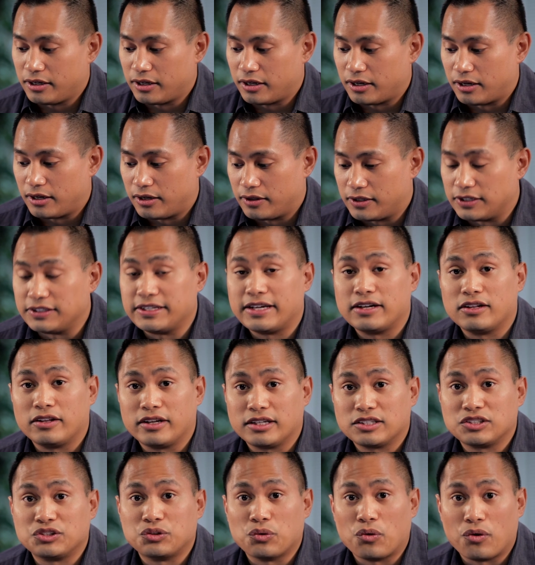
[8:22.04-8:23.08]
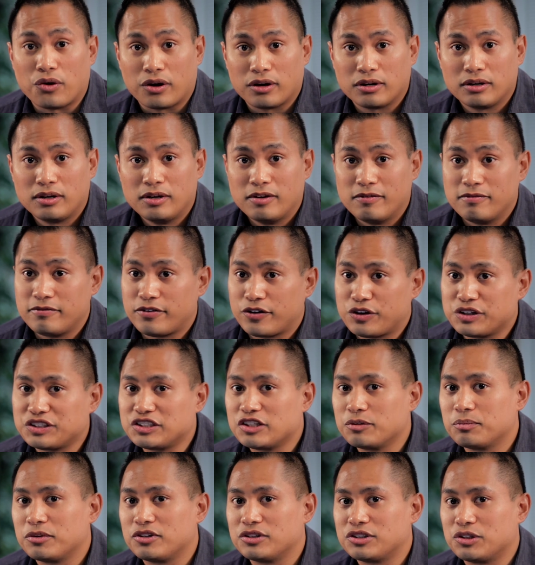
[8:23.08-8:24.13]
uh, the Data Lake store, very
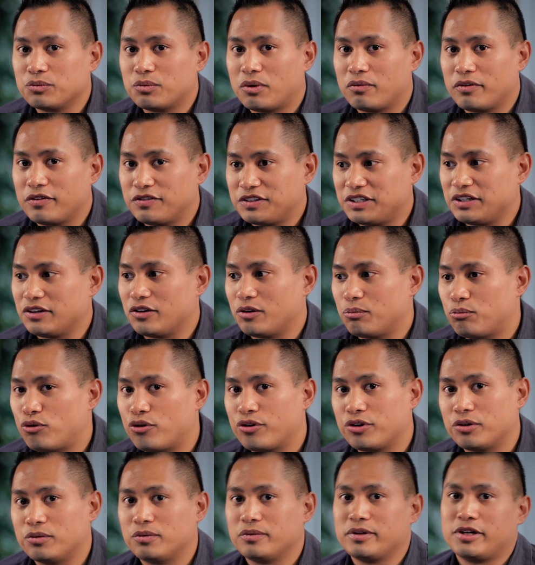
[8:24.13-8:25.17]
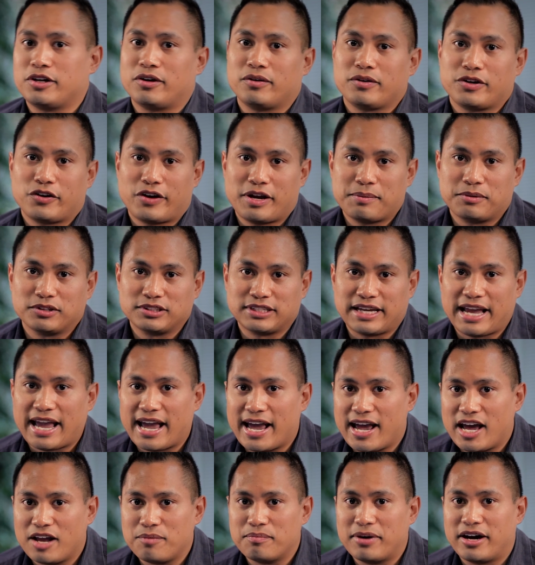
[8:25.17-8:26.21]
similar to what we've seen in the portal. You know, you're able to
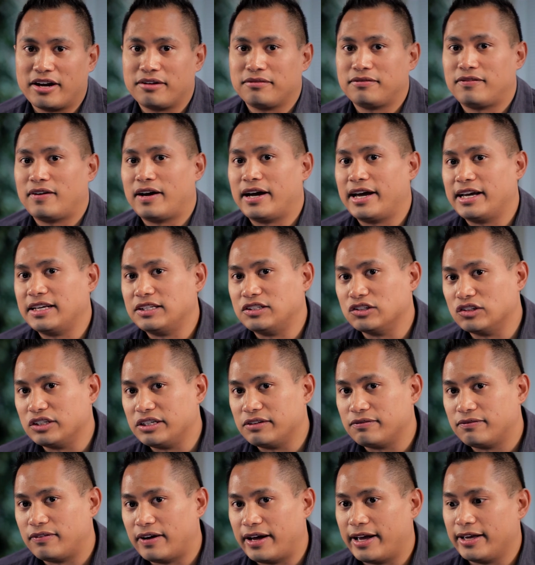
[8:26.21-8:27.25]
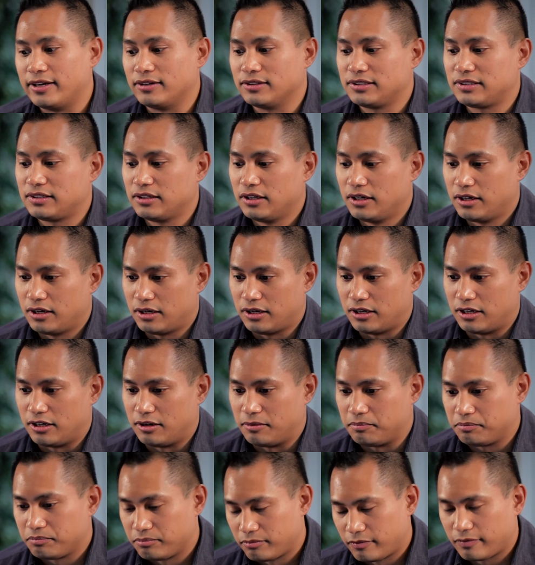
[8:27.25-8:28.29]
add, modify, delete files, um,
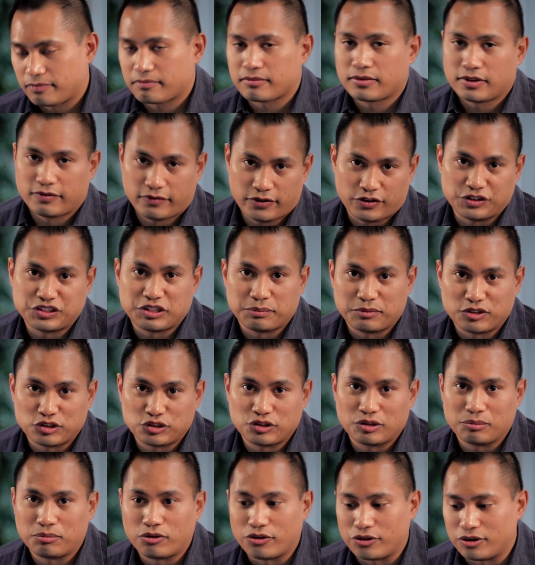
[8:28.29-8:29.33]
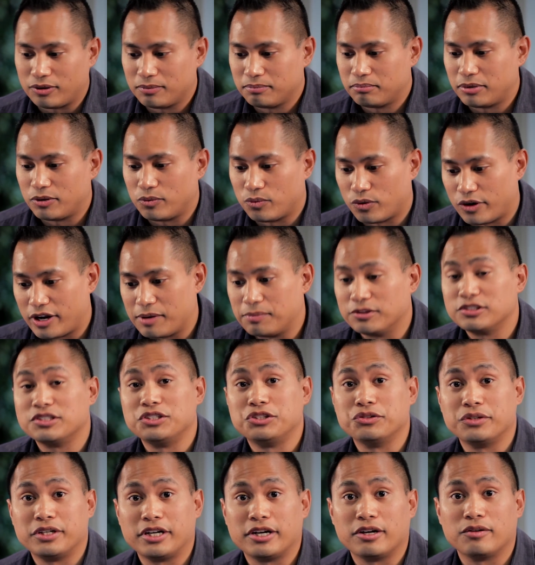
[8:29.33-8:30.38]
very similar to the portal, but we're able to
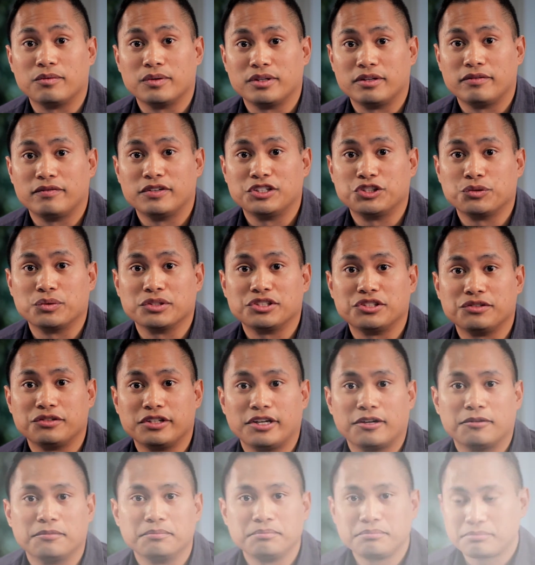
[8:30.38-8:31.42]
do it here within Visual Studio.